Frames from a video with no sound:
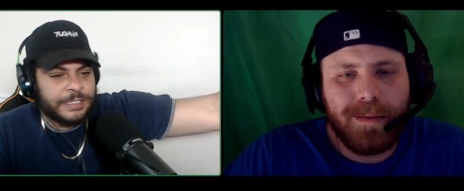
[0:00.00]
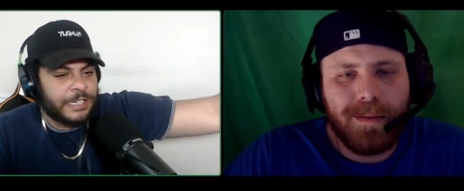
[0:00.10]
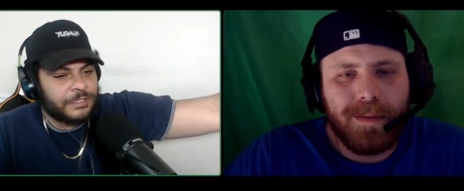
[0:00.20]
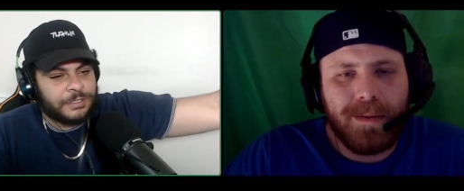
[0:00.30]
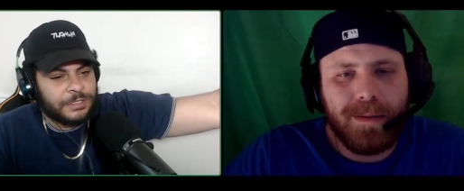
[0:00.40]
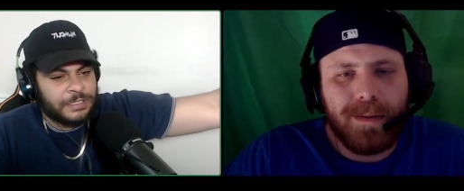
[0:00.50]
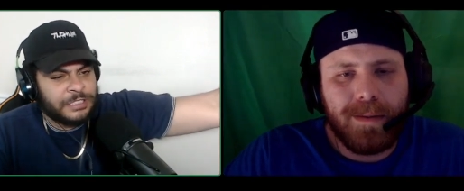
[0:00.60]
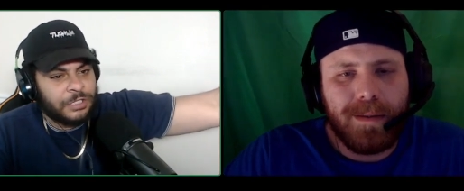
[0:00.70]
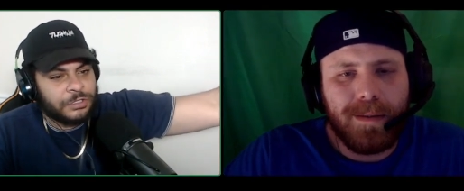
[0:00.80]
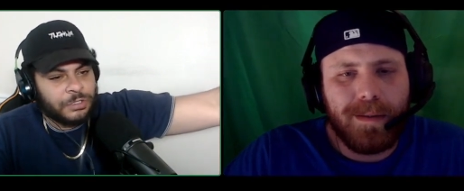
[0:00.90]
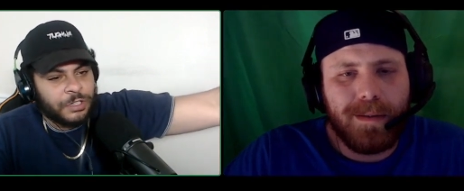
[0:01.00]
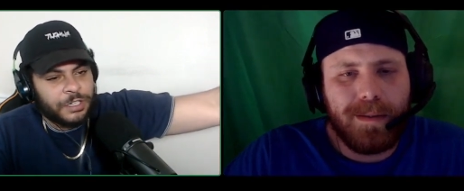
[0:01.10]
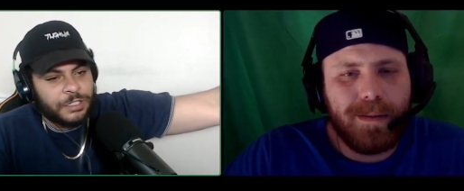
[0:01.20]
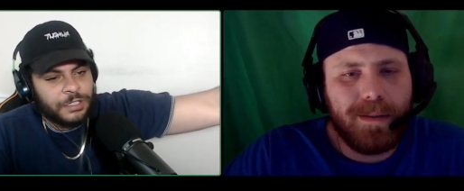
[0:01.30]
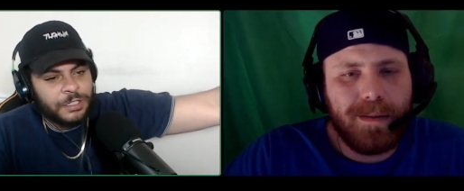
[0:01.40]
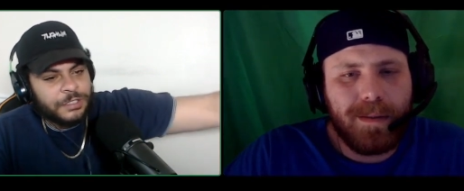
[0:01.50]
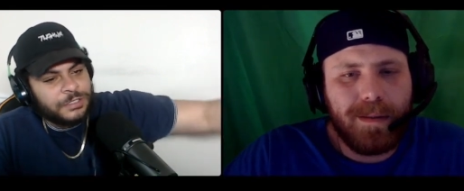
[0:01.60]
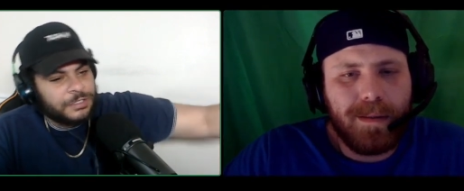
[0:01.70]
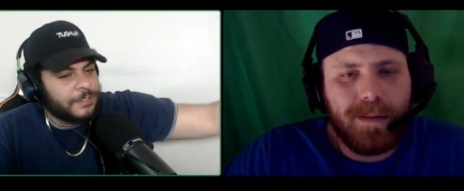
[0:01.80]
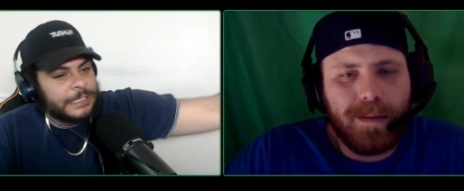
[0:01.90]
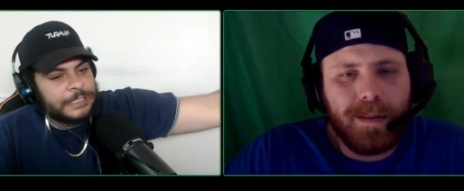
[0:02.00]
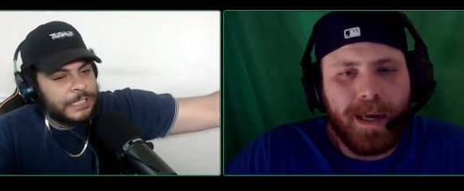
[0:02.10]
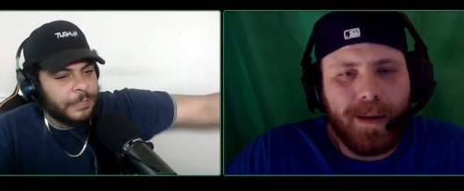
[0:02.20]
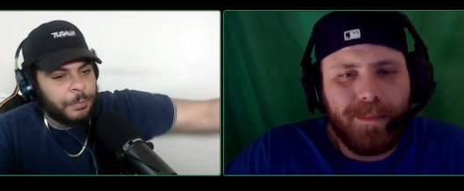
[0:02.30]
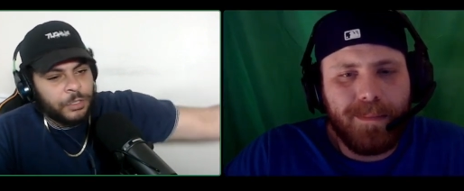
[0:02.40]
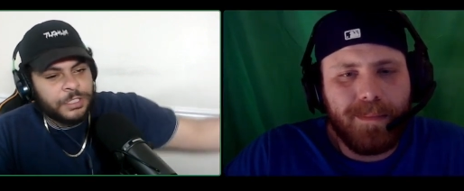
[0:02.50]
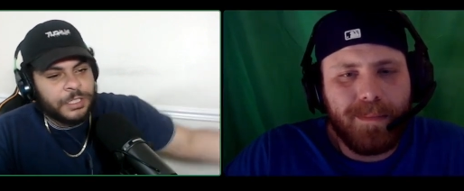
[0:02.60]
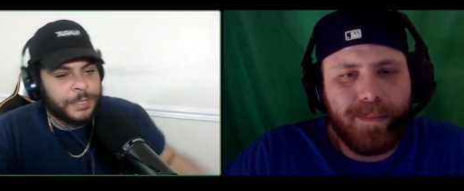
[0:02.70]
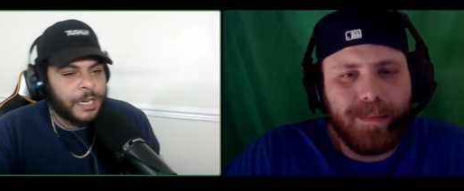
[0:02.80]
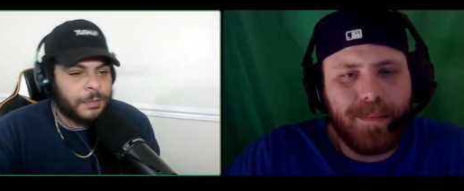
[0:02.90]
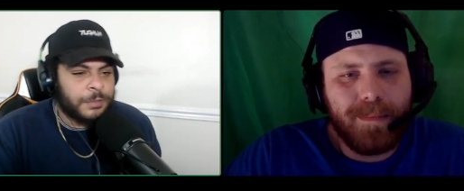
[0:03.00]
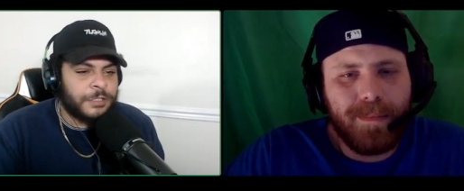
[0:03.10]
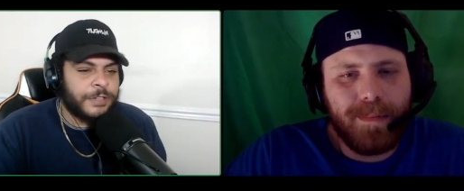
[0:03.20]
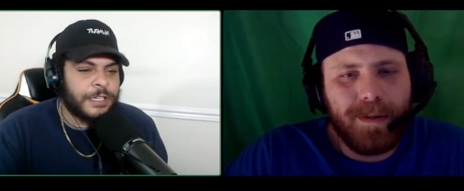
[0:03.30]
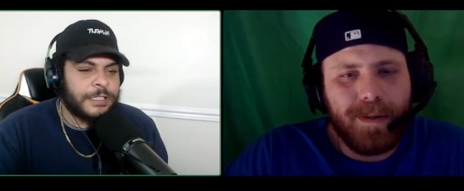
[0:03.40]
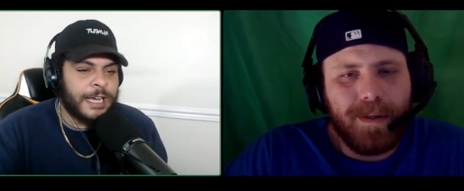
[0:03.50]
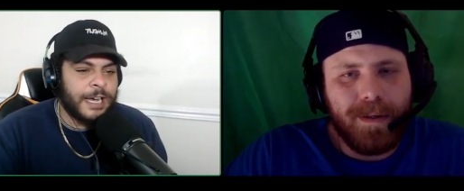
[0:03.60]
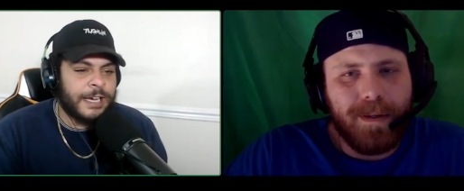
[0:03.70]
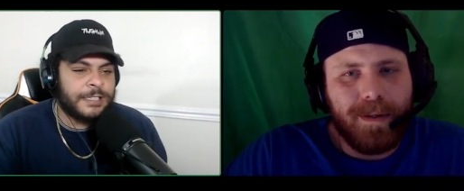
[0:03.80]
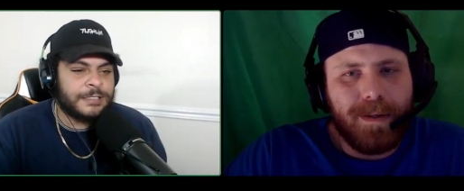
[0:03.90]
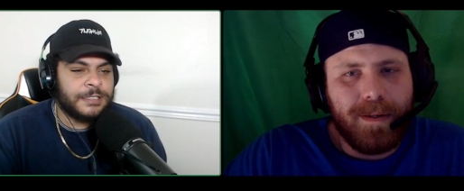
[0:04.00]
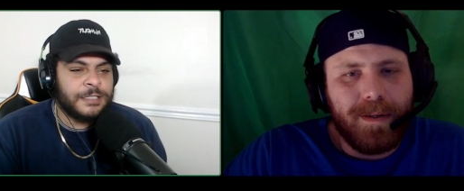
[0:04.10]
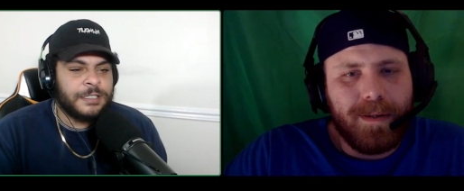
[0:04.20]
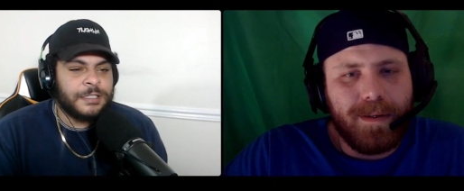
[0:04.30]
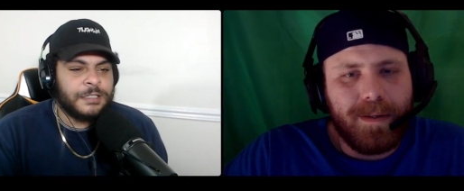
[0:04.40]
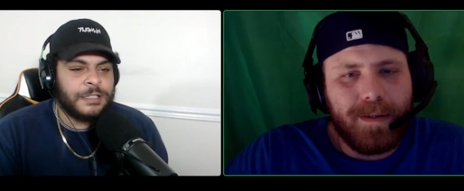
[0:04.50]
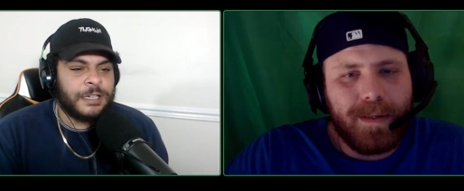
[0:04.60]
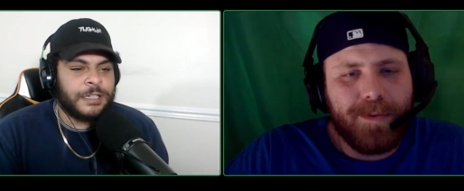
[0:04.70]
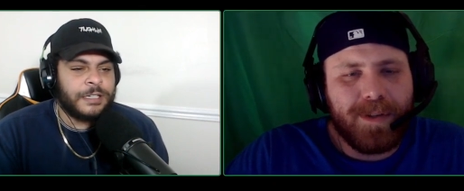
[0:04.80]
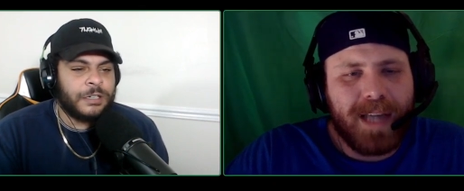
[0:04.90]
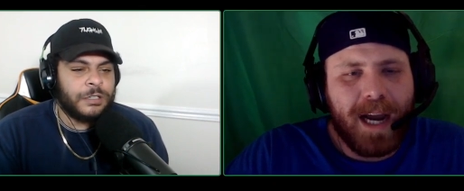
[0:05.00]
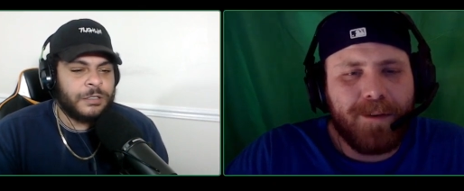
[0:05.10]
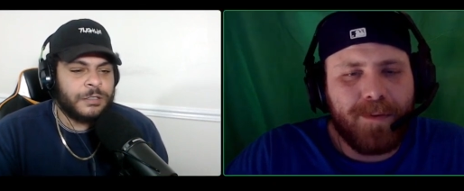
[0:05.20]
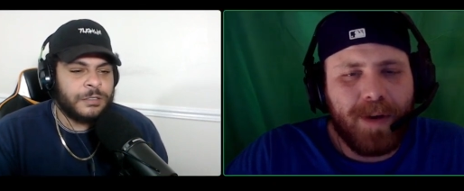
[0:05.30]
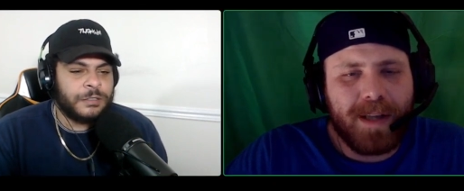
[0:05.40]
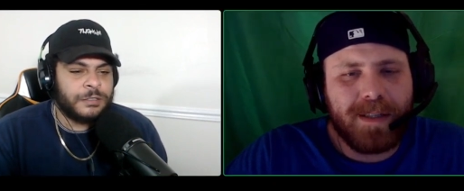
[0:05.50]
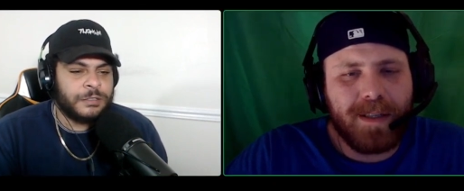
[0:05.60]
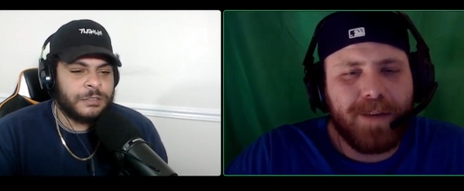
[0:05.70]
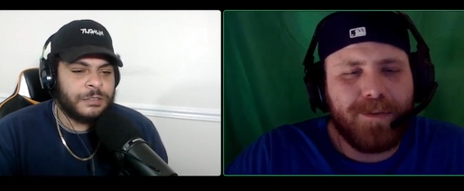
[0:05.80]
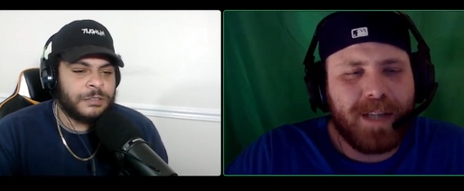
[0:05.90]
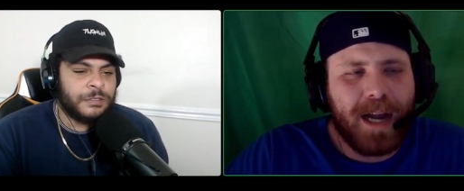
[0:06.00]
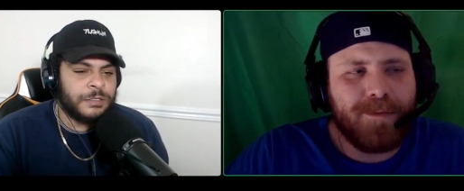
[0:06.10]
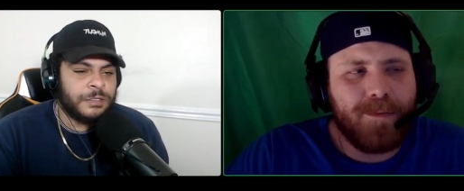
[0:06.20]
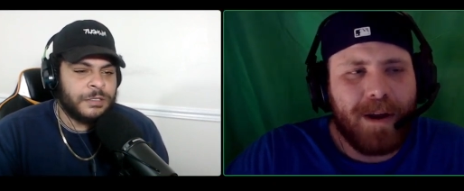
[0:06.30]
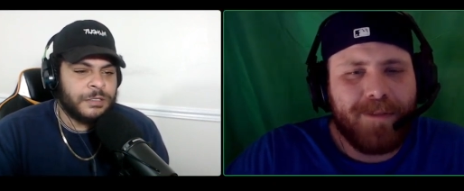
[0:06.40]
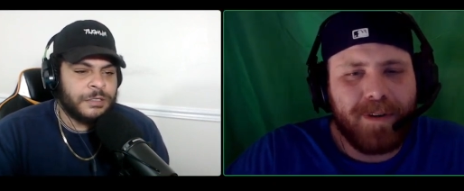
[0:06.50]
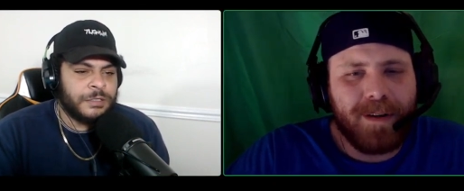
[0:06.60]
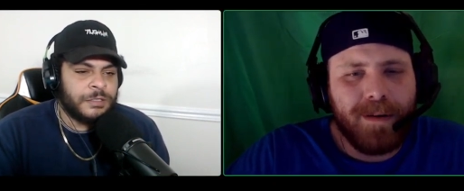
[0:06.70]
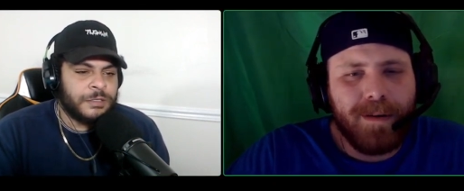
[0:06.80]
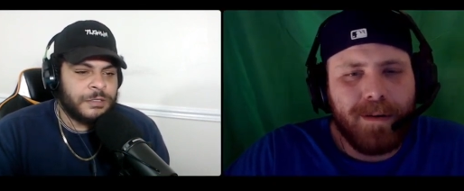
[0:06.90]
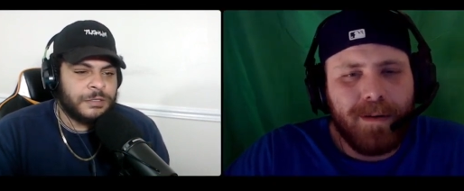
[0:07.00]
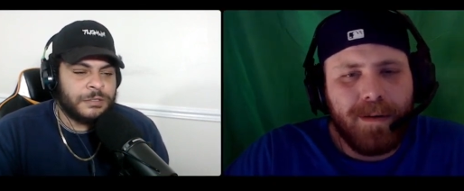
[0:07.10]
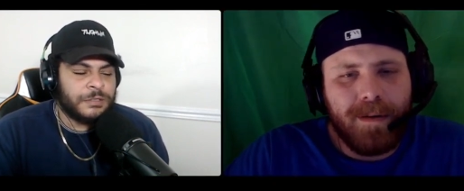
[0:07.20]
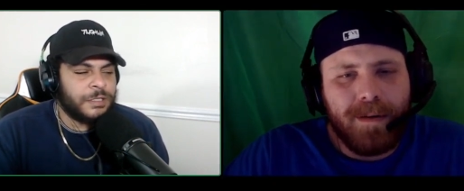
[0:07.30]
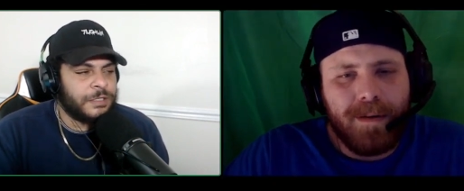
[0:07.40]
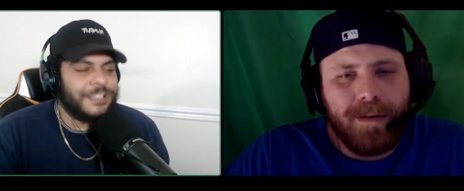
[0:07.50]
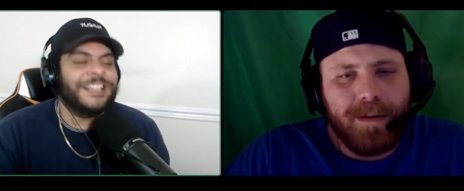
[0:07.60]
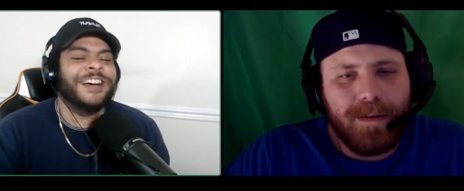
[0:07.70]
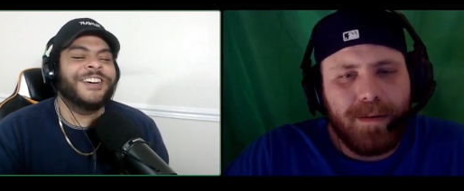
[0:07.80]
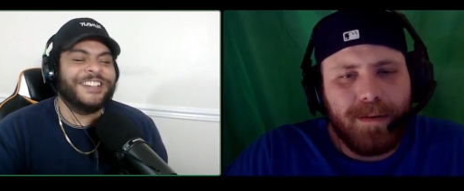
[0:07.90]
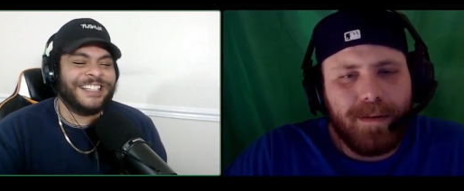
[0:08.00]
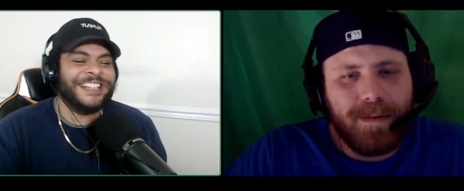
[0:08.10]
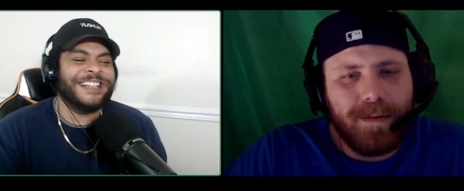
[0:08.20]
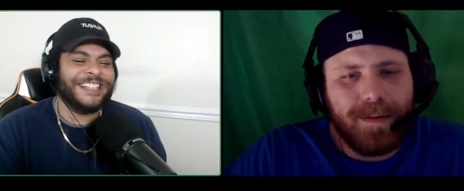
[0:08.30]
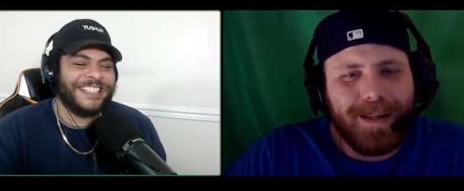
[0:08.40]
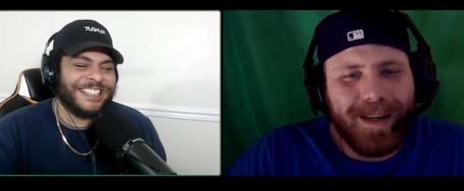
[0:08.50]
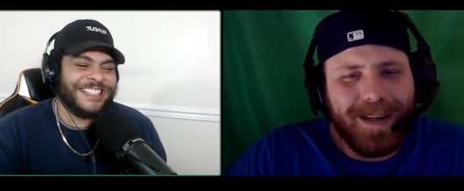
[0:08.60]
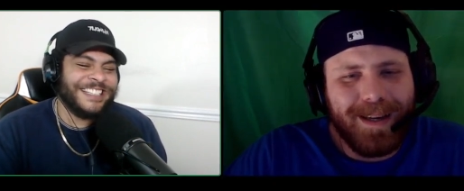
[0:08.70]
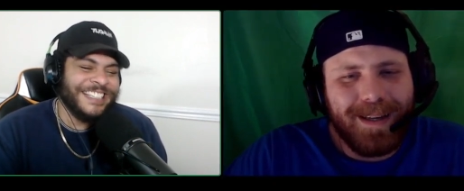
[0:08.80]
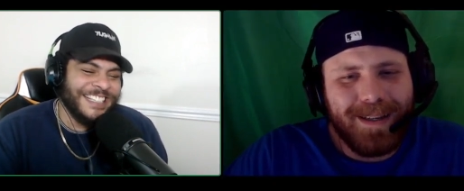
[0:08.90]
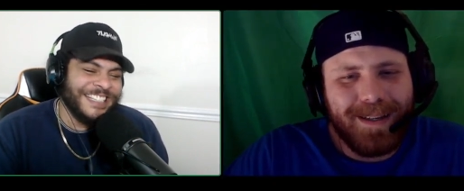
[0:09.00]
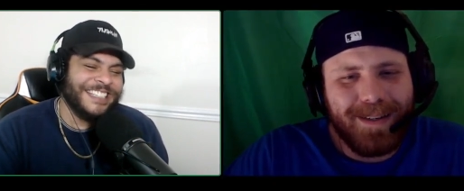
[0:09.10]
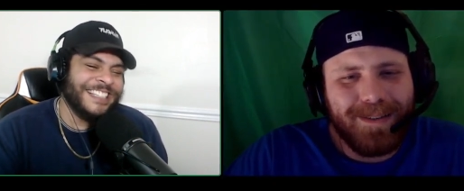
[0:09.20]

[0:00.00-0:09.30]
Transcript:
Speaker 1: now. He's also hurt. So like, yeah. they're both gonna be hobbling around in cast. Like he retired.
Speaker 2: From he retired from refing.
Speaker 1: oh yeah,